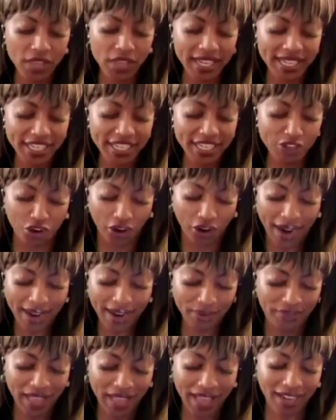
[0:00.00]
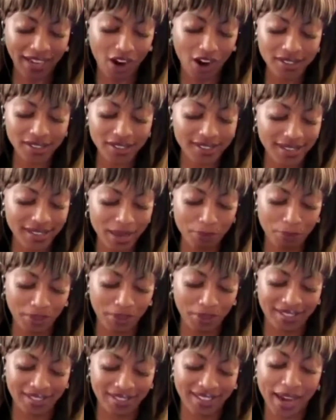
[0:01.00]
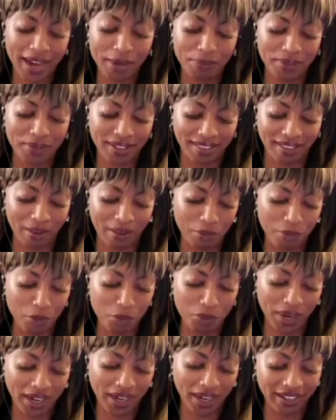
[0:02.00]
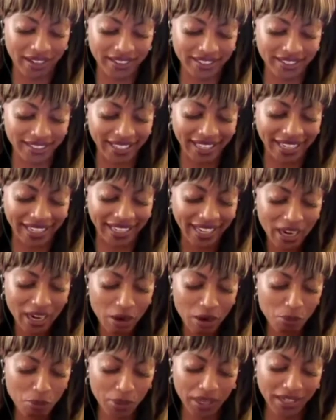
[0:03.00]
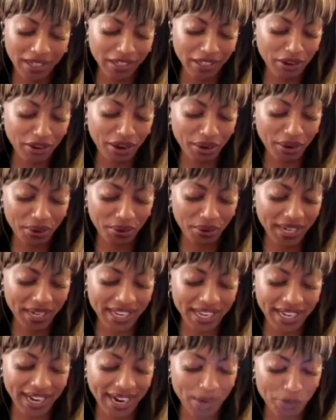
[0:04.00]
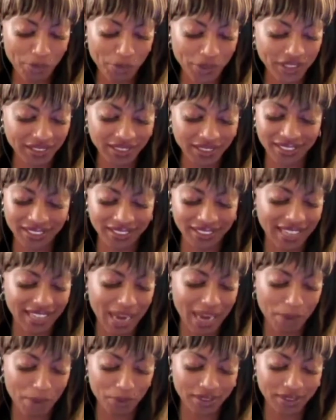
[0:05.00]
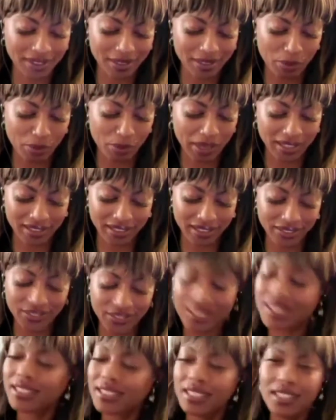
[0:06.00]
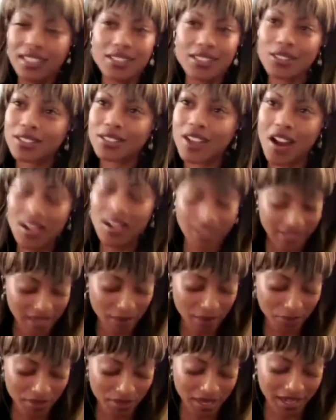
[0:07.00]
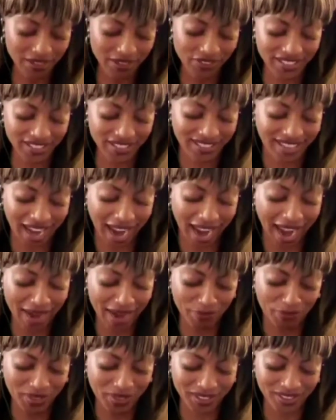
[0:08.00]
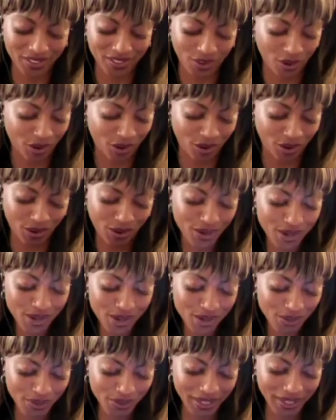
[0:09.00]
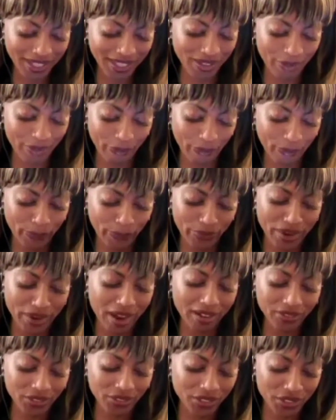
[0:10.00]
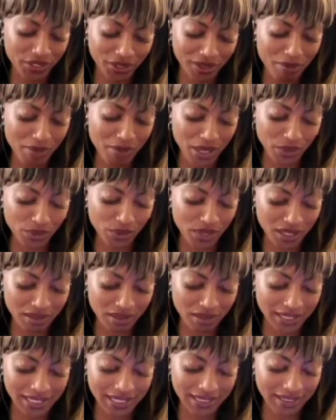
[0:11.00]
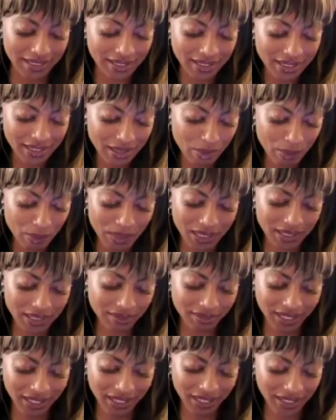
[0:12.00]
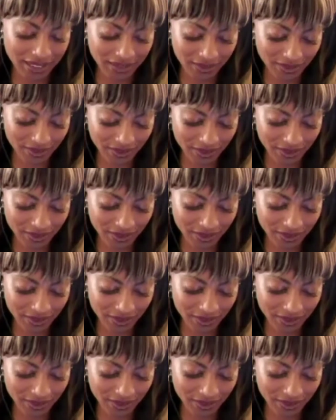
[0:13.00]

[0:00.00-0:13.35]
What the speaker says: didn't grasp that concept. Escaped them apparently, but you know it happens. It happens to the best of us. There's concepts that have escaped us all. None of us are immune to it, but you know